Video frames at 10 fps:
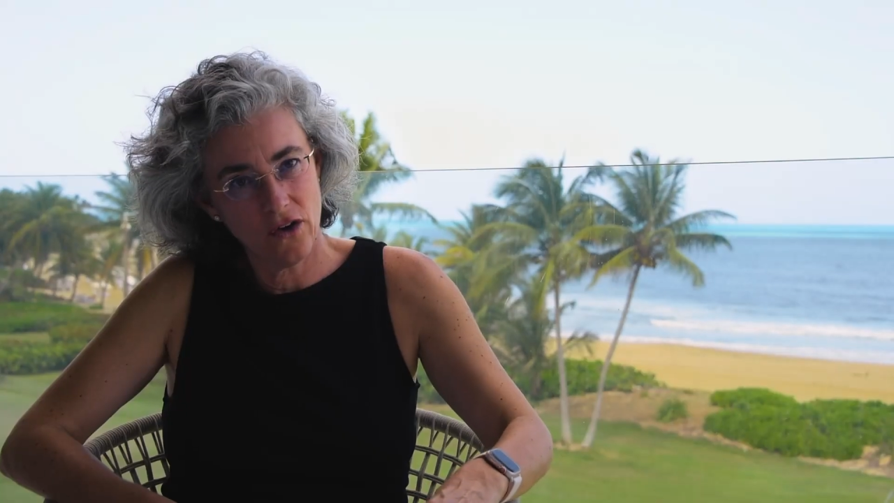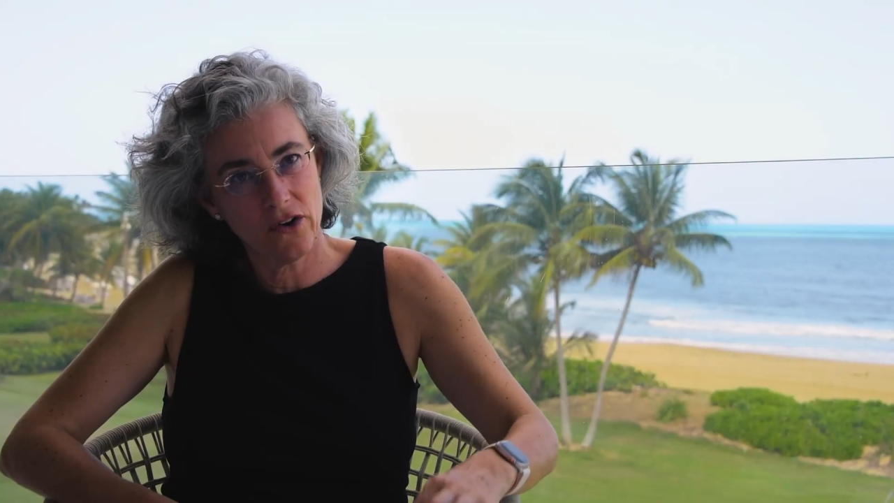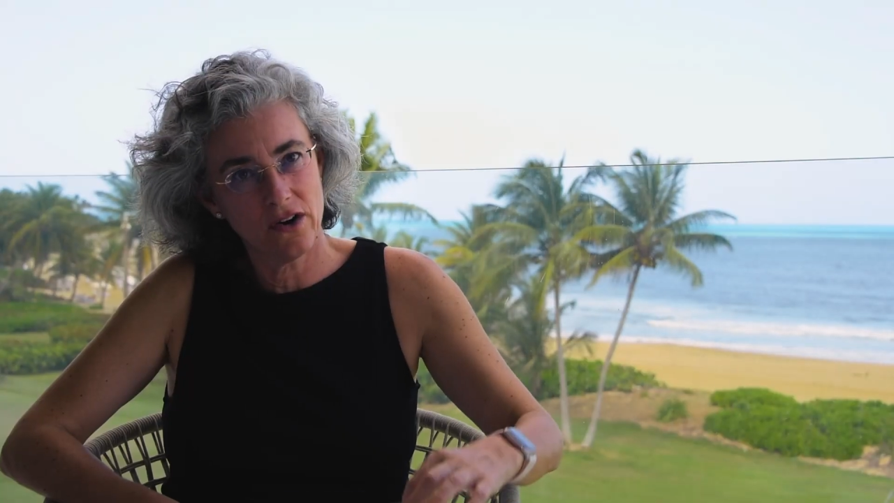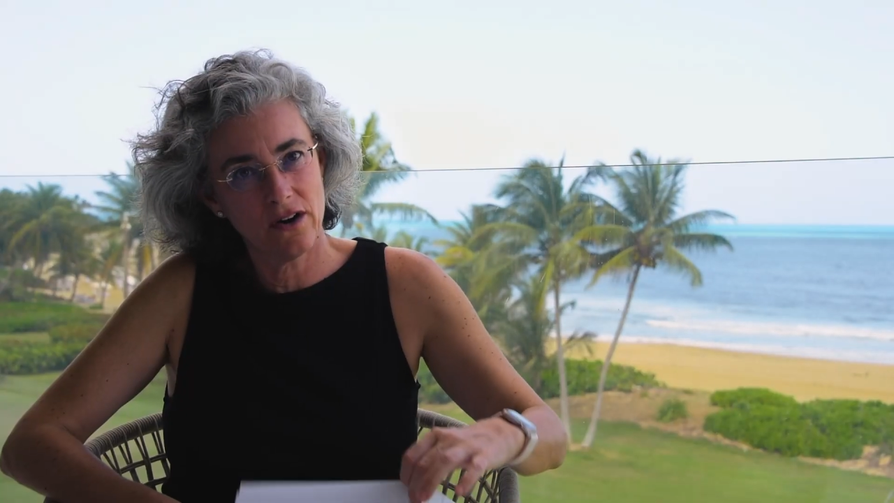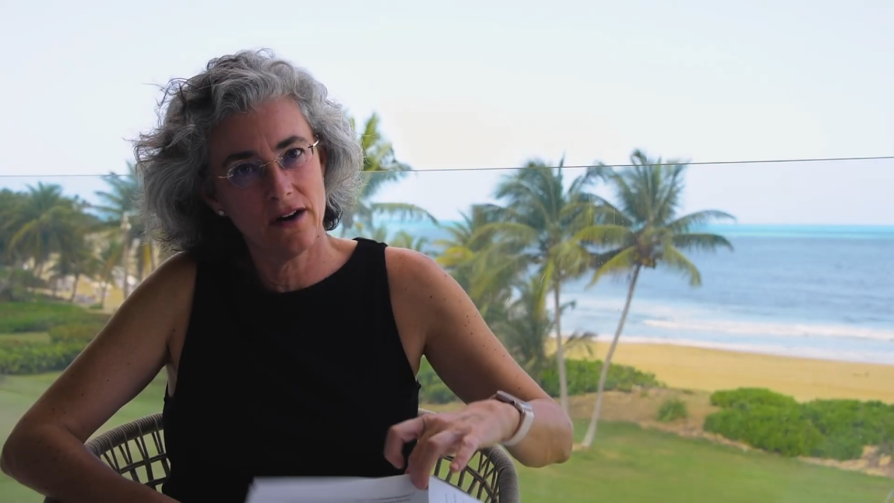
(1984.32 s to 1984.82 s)

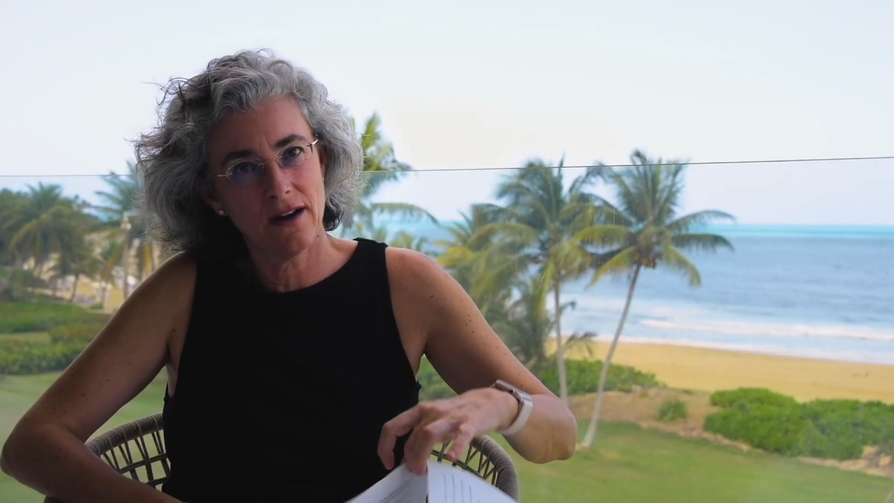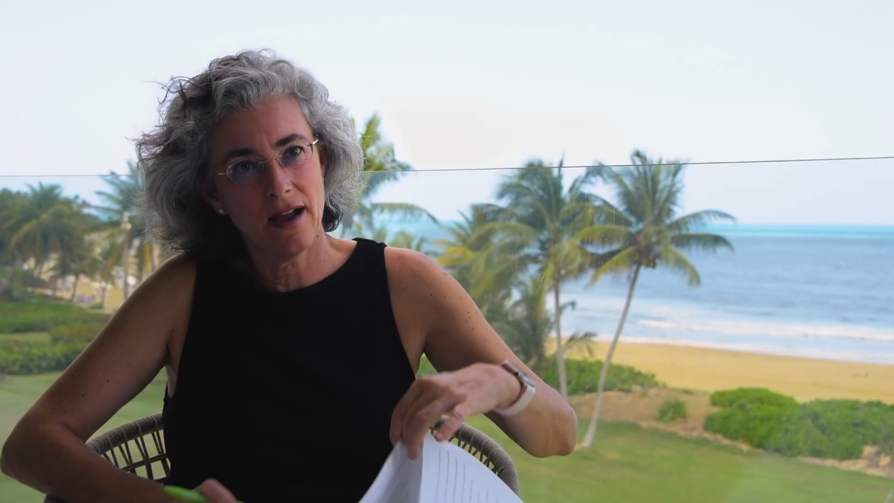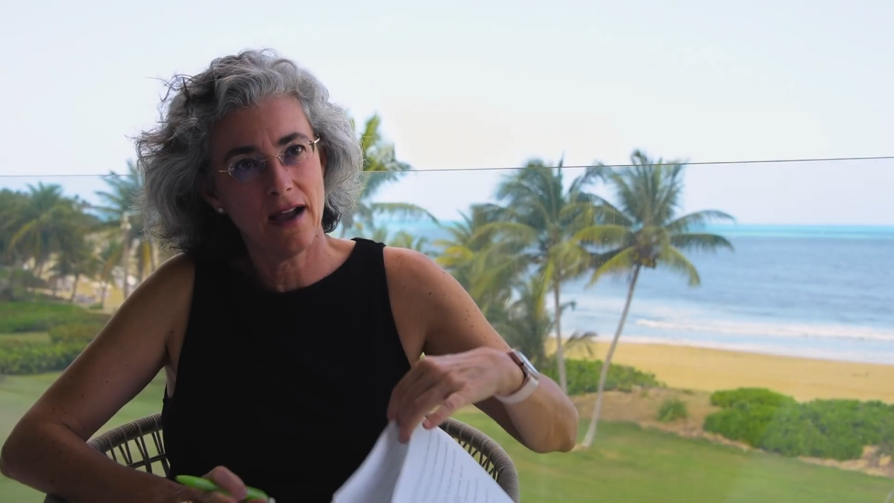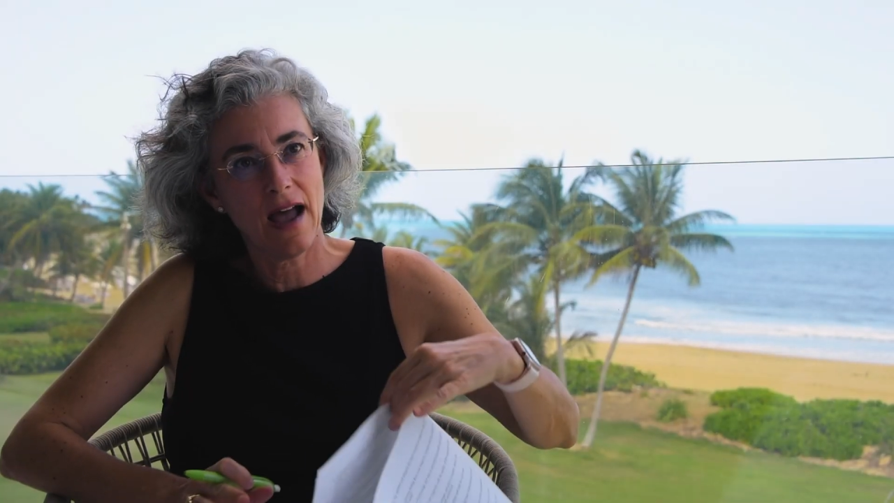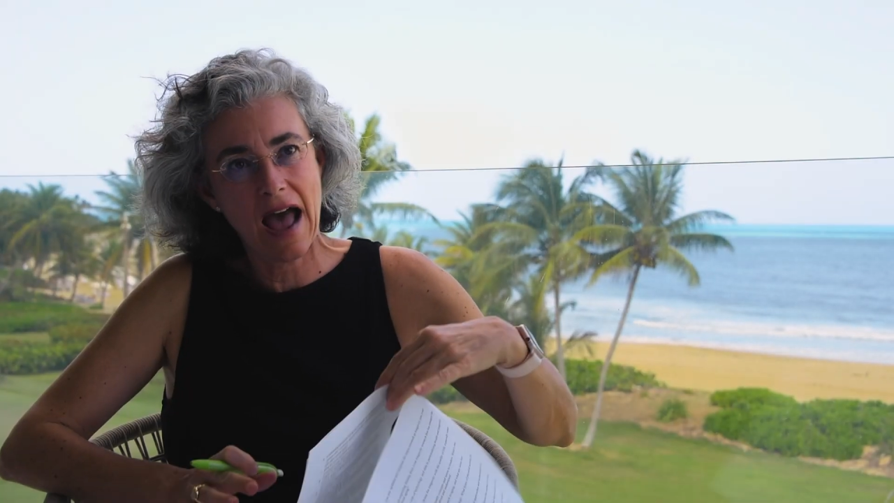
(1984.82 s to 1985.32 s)
other
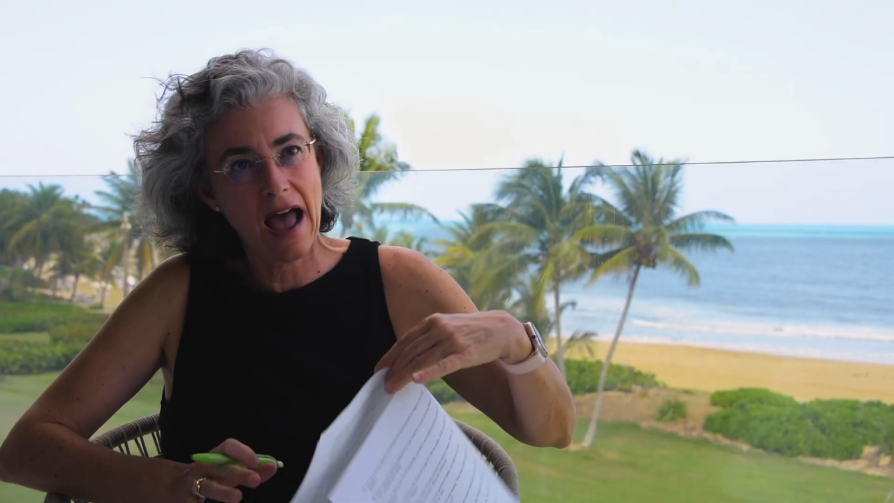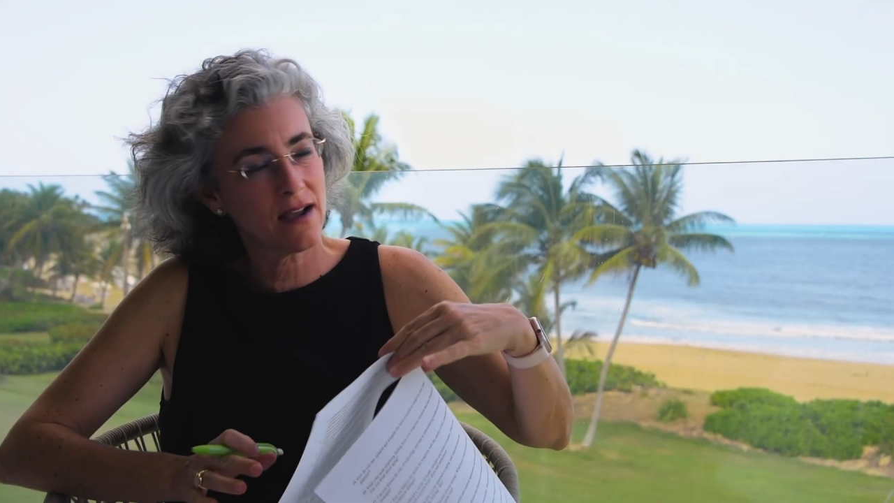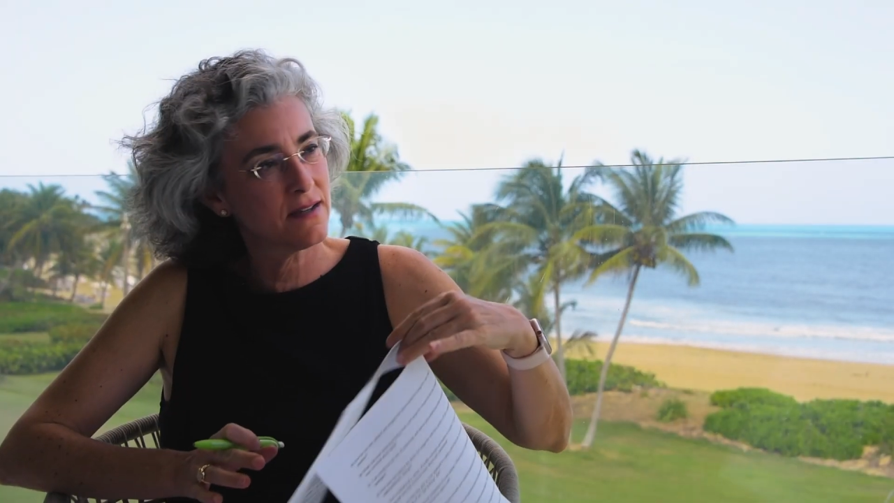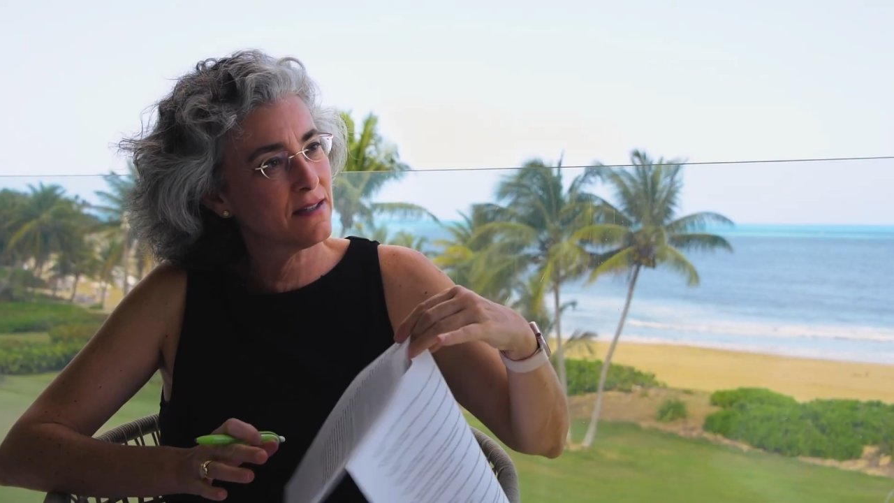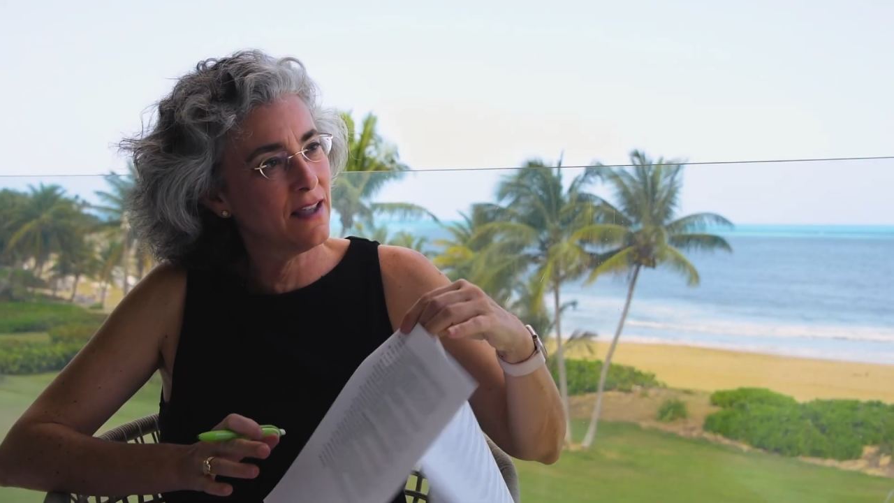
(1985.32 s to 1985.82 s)

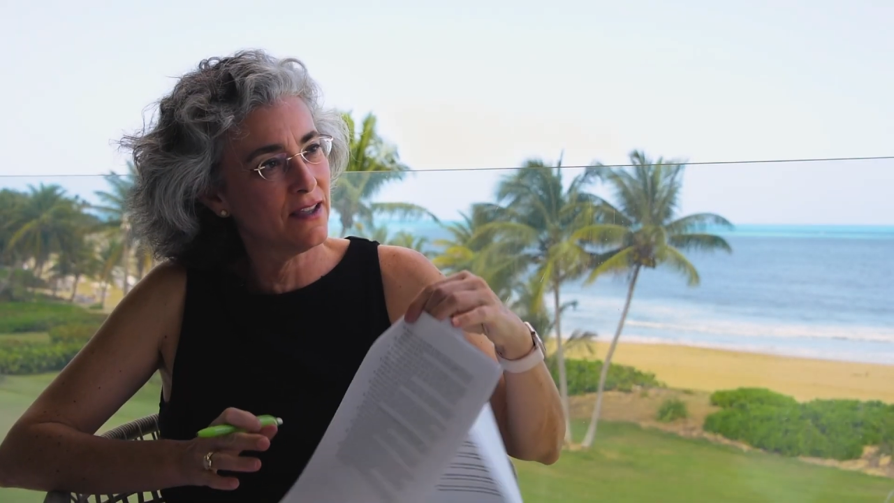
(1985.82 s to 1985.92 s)
hacks that